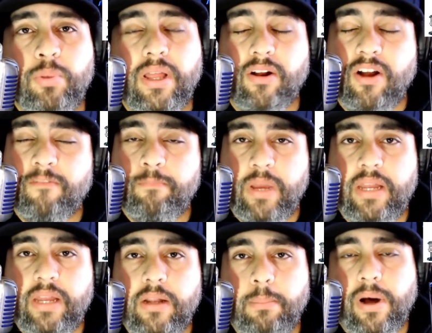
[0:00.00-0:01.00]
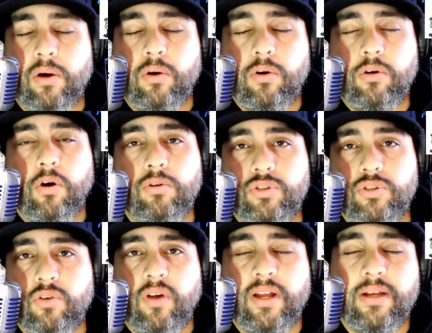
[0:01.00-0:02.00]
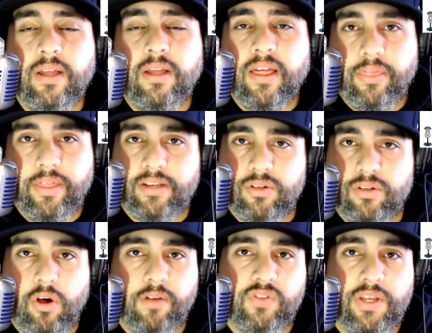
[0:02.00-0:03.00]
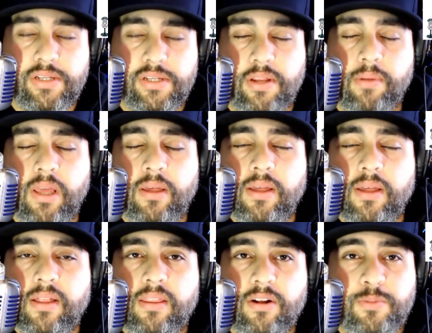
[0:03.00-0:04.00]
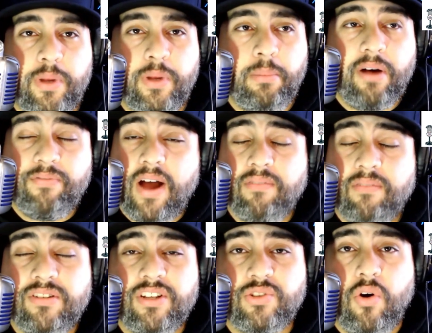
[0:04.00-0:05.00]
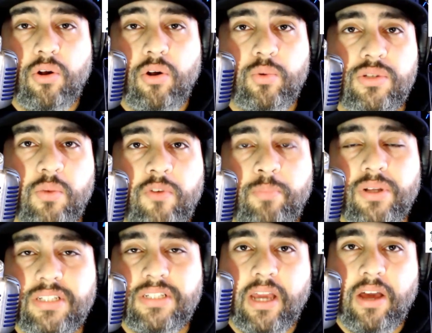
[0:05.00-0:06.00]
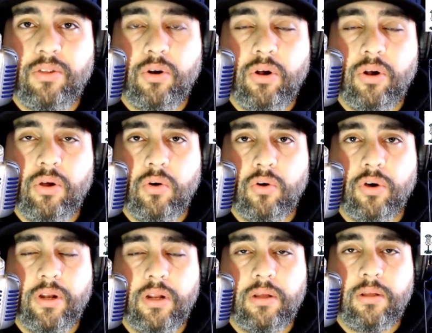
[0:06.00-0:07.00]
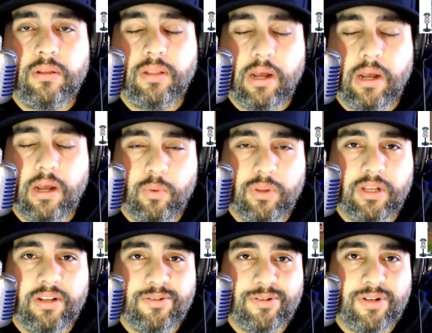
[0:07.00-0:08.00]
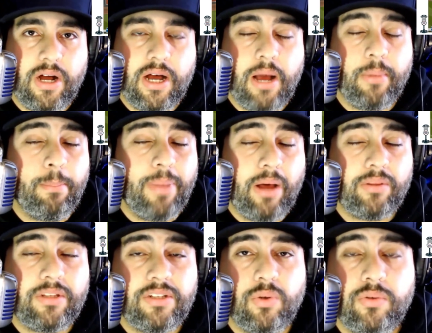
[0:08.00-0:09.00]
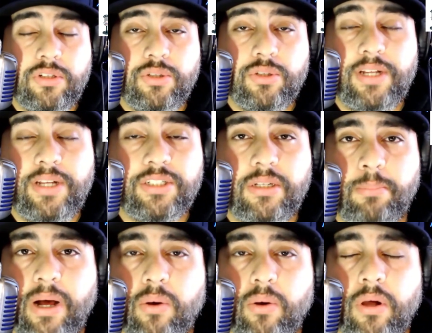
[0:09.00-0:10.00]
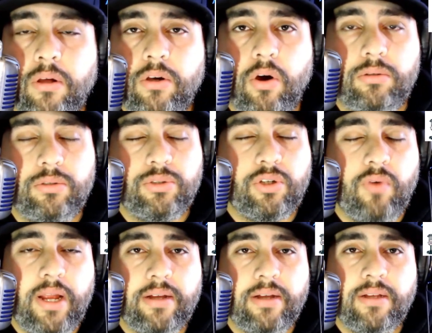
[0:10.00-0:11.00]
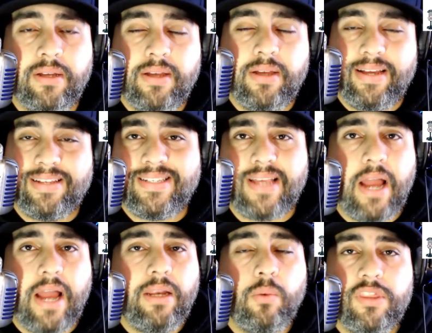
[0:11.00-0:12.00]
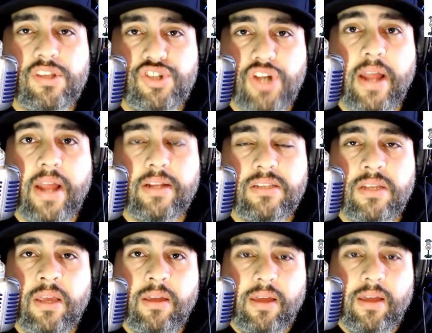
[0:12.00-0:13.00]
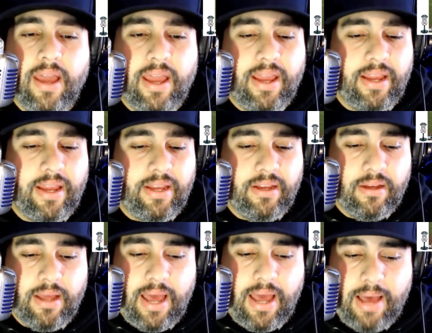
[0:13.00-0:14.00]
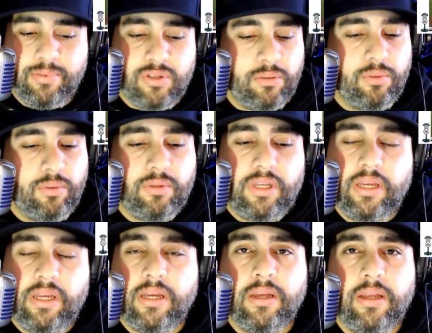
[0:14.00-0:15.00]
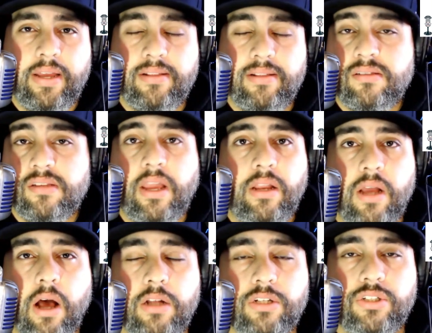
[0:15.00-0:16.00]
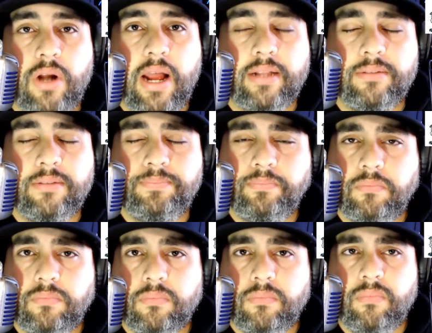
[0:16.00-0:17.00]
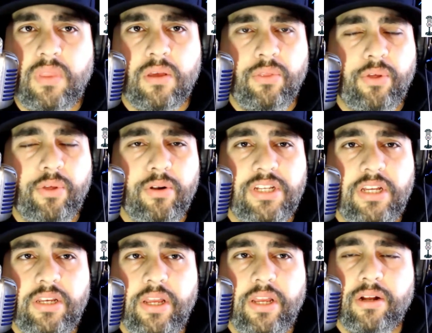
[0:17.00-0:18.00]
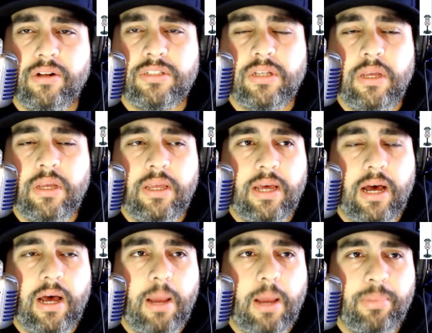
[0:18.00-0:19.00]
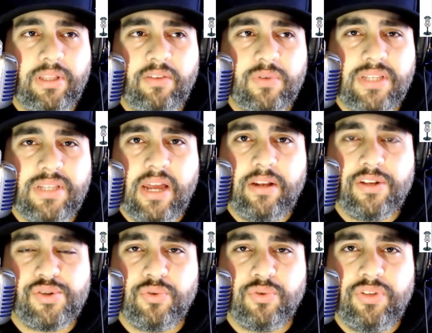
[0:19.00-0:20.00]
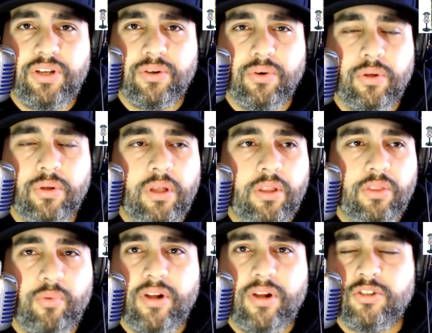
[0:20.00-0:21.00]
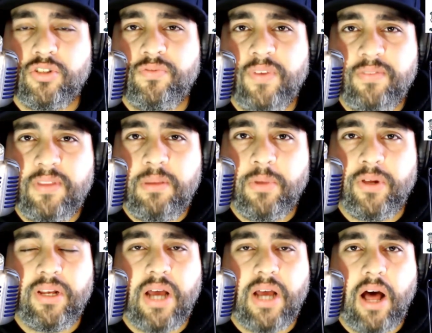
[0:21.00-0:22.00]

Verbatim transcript: player have been about Carlos Correa this offseason. There's been about five or six articles that we've put together on LaracuenteLedger.com about this whole situation about Carlos Correa, his signing with the Giants, a absolutely insane contract, 13 years, uh, I believe was that initial deal, $350 million.